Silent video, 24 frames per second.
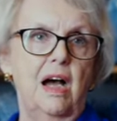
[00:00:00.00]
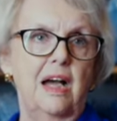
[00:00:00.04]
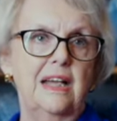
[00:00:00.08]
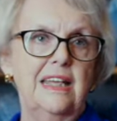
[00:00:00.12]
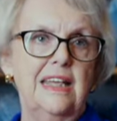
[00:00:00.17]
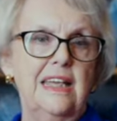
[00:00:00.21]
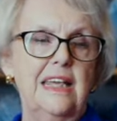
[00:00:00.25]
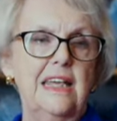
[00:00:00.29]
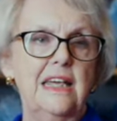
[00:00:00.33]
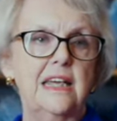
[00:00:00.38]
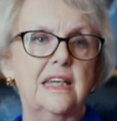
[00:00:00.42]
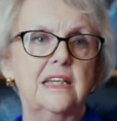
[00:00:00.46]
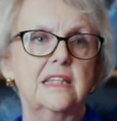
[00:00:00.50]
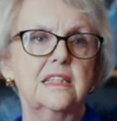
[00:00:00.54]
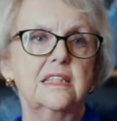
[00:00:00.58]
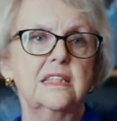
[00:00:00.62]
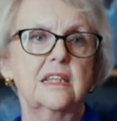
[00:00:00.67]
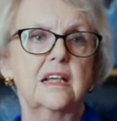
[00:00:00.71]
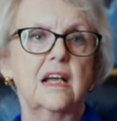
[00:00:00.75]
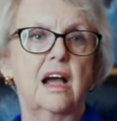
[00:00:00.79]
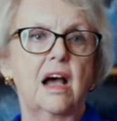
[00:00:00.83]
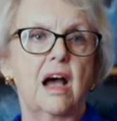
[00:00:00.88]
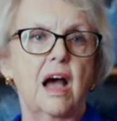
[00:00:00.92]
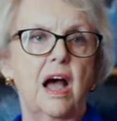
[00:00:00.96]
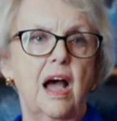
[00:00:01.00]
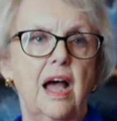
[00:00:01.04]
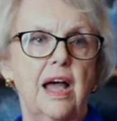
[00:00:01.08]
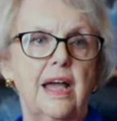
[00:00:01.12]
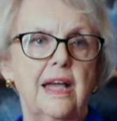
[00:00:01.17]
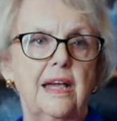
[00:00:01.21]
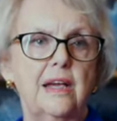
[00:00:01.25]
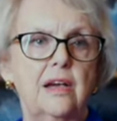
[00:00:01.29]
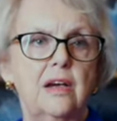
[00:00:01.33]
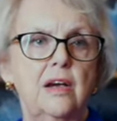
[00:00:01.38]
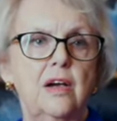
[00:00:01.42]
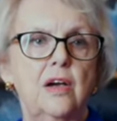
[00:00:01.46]
He is the
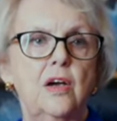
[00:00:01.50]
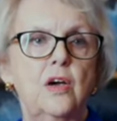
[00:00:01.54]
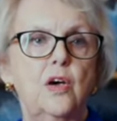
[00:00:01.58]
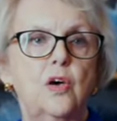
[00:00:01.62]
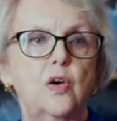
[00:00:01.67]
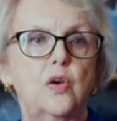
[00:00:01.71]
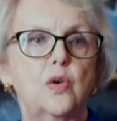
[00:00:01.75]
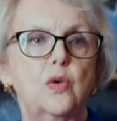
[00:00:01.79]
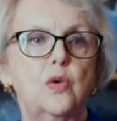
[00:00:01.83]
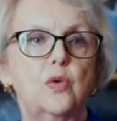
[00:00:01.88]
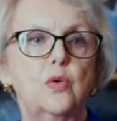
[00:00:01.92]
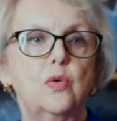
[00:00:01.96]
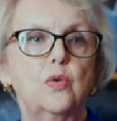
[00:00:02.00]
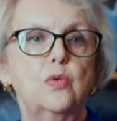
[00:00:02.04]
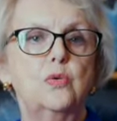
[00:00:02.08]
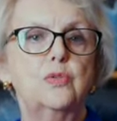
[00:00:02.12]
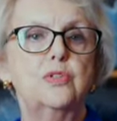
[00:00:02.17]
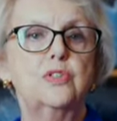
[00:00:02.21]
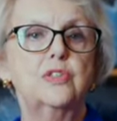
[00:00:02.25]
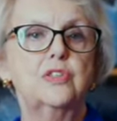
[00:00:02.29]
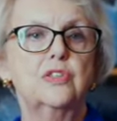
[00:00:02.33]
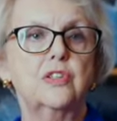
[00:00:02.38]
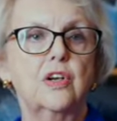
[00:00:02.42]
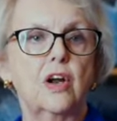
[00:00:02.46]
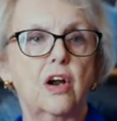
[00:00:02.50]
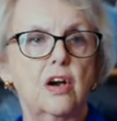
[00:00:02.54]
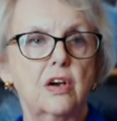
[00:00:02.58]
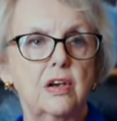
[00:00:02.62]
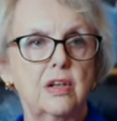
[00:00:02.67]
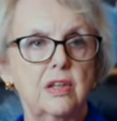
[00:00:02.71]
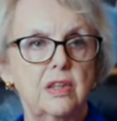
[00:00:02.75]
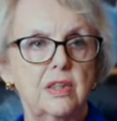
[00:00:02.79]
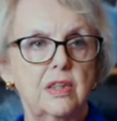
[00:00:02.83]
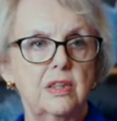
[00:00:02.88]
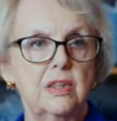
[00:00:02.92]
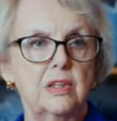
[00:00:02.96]
guy who
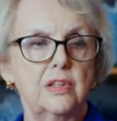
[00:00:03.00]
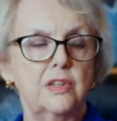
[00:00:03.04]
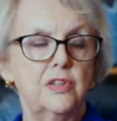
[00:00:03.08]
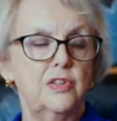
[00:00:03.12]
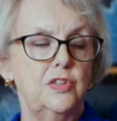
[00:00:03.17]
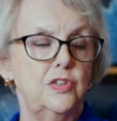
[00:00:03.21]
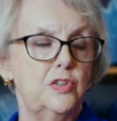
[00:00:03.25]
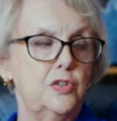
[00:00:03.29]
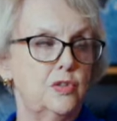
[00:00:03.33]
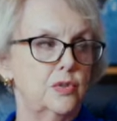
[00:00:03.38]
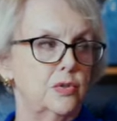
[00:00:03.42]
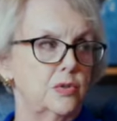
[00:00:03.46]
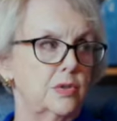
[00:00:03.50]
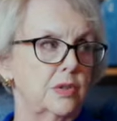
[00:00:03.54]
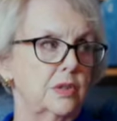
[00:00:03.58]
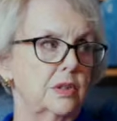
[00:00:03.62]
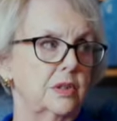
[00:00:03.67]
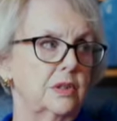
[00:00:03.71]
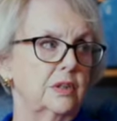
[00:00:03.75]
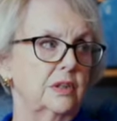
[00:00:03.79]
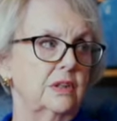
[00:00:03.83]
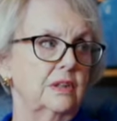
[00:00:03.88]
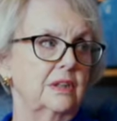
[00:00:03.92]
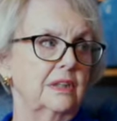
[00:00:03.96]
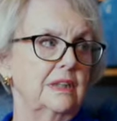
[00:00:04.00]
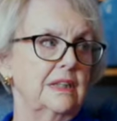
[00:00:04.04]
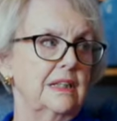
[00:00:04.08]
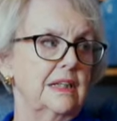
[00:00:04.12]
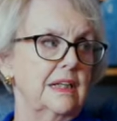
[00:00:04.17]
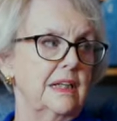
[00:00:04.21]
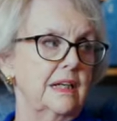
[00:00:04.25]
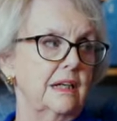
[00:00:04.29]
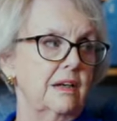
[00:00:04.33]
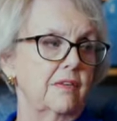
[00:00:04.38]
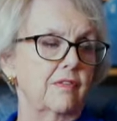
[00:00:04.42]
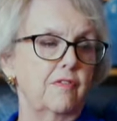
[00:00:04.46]
started the Duke
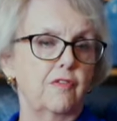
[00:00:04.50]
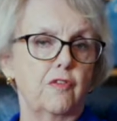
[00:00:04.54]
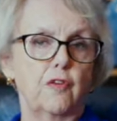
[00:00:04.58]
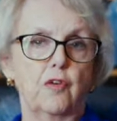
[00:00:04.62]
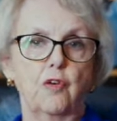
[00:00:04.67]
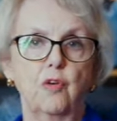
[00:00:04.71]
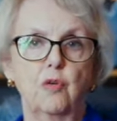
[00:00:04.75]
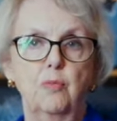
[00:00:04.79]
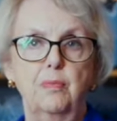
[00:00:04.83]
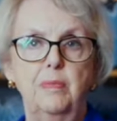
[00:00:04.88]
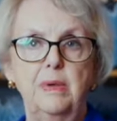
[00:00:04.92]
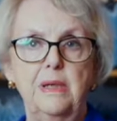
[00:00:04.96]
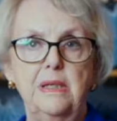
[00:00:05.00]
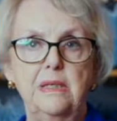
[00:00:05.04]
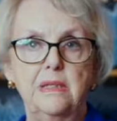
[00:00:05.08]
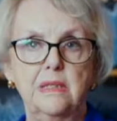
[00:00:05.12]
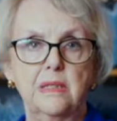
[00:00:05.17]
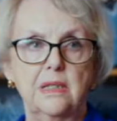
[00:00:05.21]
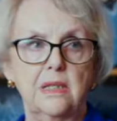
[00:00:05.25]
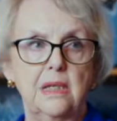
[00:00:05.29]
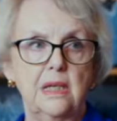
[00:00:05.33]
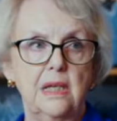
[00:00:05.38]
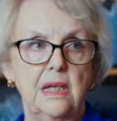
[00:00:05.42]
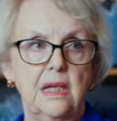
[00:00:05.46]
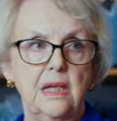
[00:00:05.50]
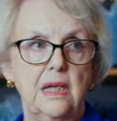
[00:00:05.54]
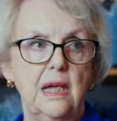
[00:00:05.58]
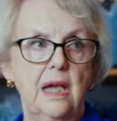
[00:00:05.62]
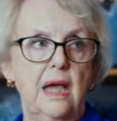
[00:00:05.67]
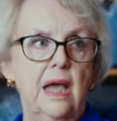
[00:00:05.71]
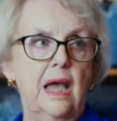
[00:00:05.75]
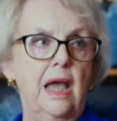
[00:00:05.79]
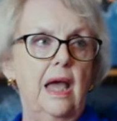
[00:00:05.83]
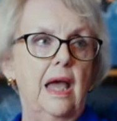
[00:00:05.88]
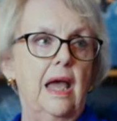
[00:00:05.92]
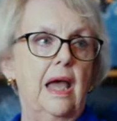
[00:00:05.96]
Clinic for obesity
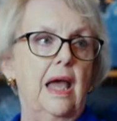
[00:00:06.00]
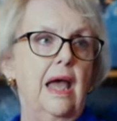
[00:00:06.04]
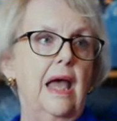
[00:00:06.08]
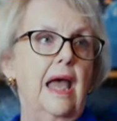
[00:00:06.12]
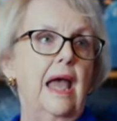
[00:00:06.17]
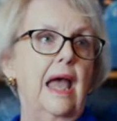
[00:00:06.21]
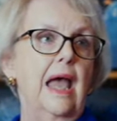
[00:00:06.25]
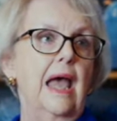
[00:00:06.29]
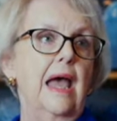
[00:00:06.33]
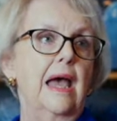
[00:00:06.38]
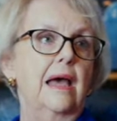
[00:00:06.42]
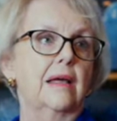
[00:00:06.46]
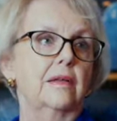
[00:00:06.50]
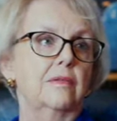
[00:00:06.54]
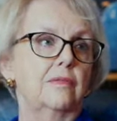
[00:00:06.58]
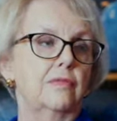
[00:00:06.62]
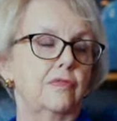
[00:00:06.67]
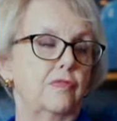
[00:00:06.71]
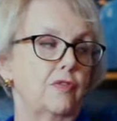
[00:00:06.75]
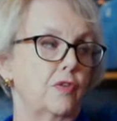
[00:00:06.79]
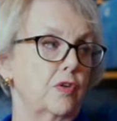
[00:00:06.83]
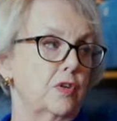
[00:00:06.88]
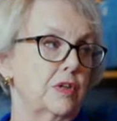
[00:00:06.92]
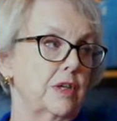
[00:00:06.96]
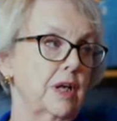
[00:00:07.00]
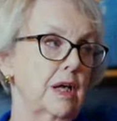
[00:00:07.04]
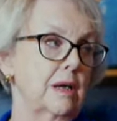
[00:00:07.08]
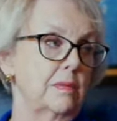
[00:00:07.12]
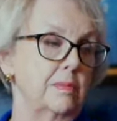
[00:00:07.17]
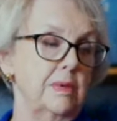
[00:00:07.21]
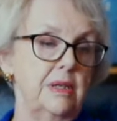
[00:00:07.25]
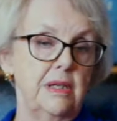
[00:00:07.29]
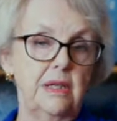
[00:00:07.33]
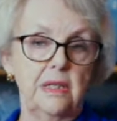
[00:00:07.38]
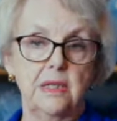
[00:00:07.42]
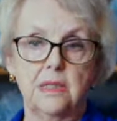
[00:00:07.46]
and for
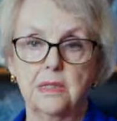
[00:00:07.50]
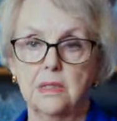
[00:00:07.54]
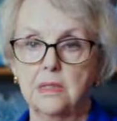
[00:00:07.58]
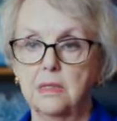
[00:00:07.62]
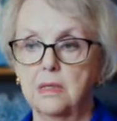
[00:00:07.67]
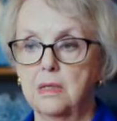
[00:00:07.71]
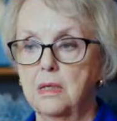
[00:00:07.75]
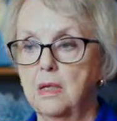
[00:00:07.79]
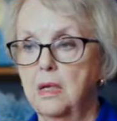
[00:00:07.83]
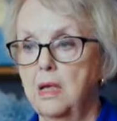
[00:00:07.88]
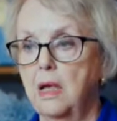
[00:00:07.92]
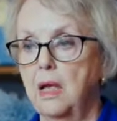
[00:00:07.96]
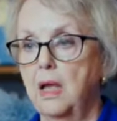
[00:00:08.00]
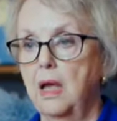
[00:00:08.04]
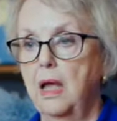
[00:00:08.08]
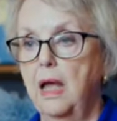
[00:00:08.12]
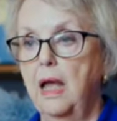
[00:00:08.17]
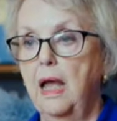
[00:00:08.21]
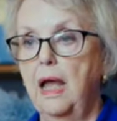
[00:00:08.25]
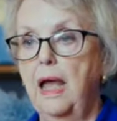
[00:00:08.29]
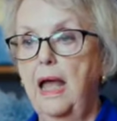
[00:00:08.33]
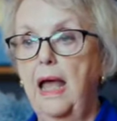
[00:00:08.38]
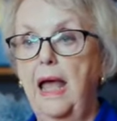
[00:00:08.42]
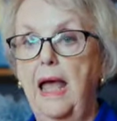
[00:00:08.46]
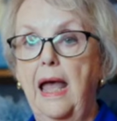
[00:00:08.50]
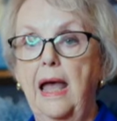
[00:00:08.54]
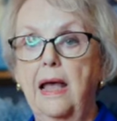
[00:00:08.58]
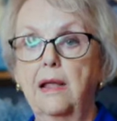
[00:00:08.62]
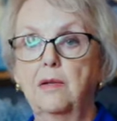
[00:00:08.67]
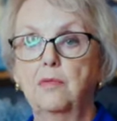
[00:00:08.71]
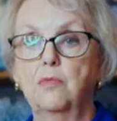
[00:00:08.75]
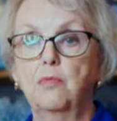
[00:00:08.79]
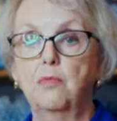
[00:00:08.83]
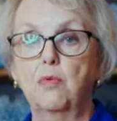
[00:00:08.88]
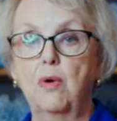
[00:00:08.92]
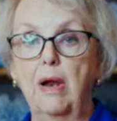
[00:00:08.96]
diabetes,
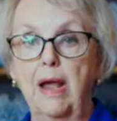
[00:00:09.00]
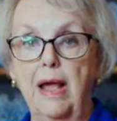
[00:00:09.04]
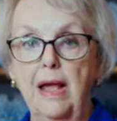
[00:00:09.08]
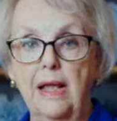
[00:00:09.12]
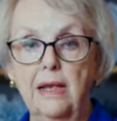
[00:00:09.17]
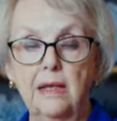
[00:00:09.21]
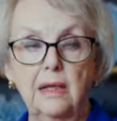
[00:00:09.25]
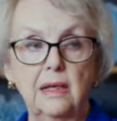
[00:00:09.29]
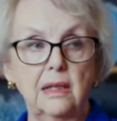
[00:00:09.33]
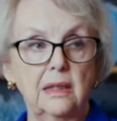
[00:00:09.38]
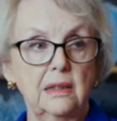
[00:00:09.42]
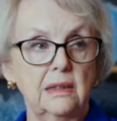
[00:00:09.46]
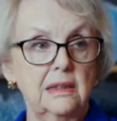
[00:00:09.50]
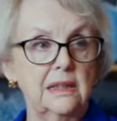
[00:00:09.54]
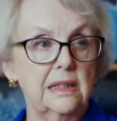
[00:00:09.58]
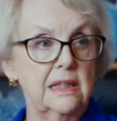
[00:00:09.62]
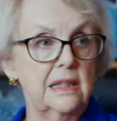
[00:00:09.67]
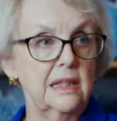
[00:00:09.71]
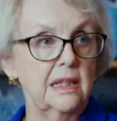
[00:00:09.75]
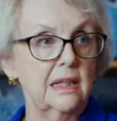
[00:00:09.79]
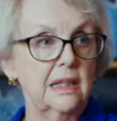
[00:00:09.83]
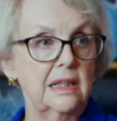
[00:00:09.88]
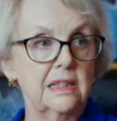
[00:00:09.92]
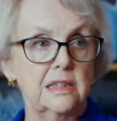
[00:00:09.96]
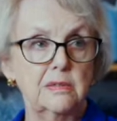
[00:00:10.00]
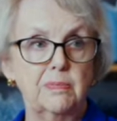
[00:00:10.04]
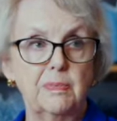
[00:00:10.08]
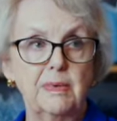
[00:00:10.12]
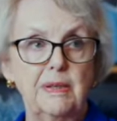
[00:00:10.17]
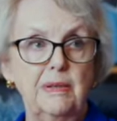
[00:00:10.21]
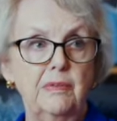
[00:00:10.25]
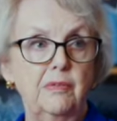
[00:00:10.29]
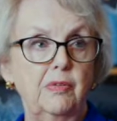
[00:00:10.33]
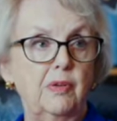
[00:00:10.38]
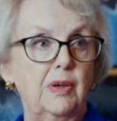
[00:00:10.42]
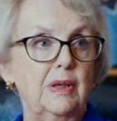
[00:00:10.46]
and ran a clinic. It's
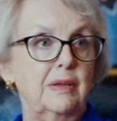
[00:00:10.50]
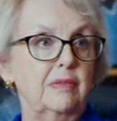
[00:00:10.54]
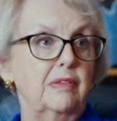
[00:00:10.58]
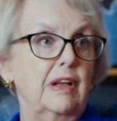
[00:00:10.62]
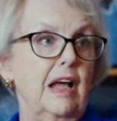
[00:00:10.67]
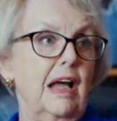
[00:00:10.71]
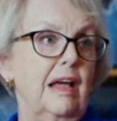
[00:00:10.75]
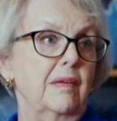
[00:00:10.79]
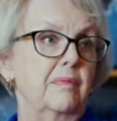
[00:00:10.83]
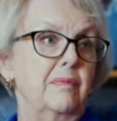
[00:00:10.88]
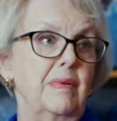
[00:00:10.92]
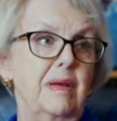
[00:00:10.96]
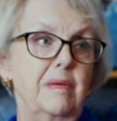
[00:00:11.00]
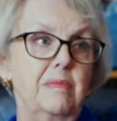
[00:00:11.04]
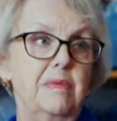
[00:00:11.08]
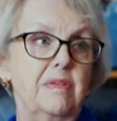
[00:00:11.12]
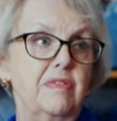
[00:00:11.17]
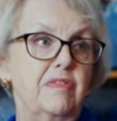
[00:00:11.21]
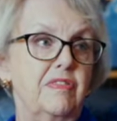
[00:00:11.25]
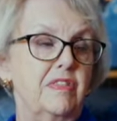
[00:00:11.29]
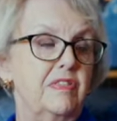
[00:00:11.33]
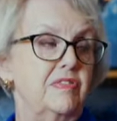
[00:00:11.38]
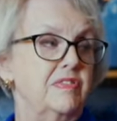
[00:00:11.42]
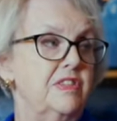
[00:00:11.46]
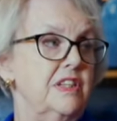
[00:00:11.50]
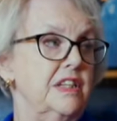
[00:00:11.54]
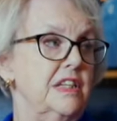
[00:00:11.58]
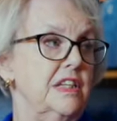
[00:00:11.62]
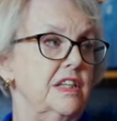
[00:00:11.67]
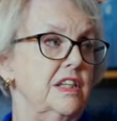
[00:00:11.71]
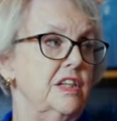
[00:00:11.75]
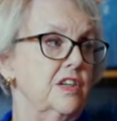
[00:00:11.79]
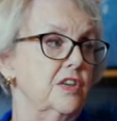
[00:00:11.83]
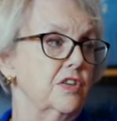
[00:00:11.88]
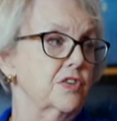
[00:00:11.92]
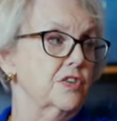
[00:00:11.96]
been maybe
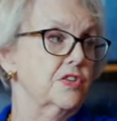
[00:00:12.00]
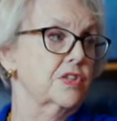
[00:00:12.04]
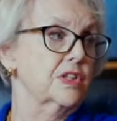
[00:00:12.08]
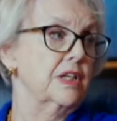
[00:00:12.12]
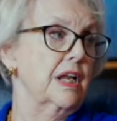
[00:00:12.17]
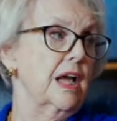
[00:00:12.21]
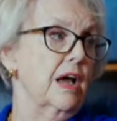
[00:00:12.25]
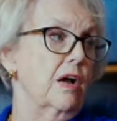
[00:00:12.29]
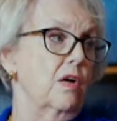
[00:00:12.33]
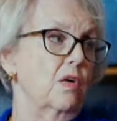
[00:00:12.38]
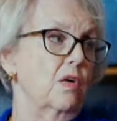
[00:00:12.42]
15 years now.